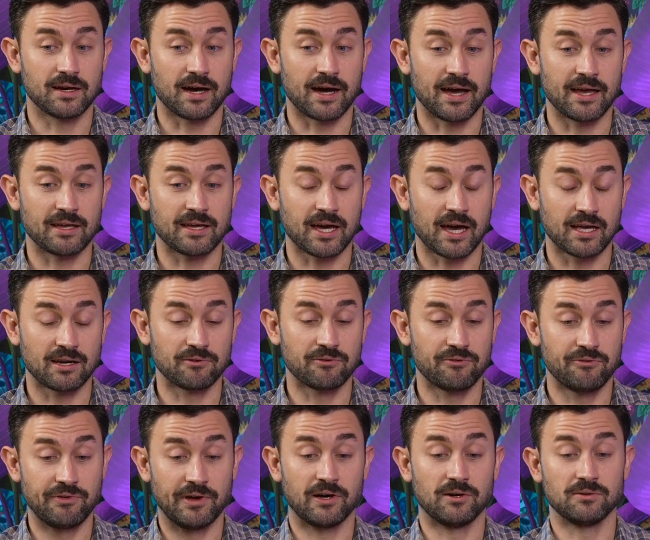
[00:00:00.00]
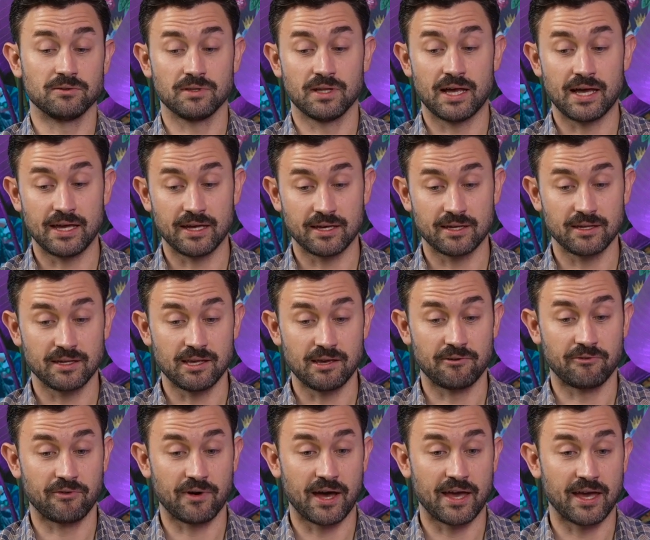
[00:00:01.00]
I kind of felt like
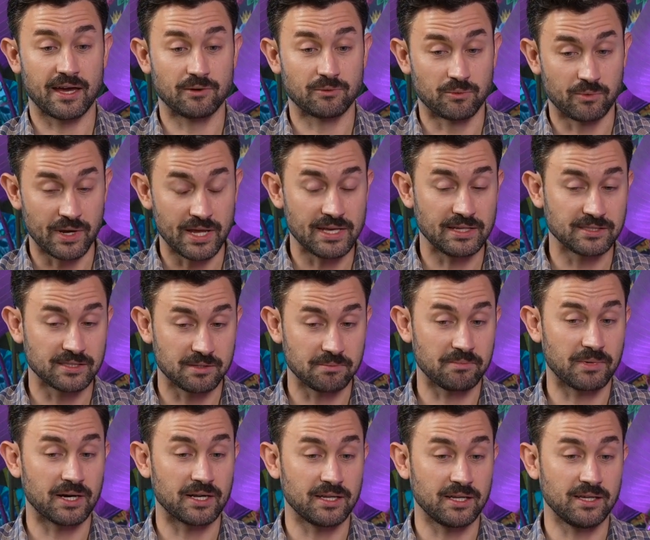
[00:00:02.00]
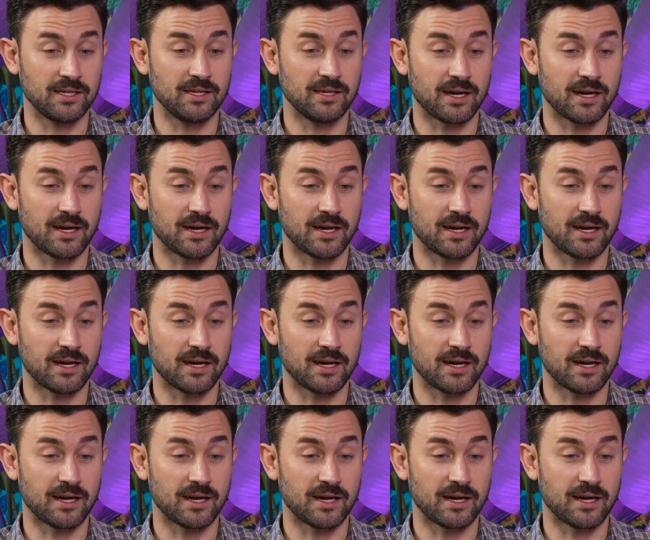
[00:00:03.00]
if I had raised money,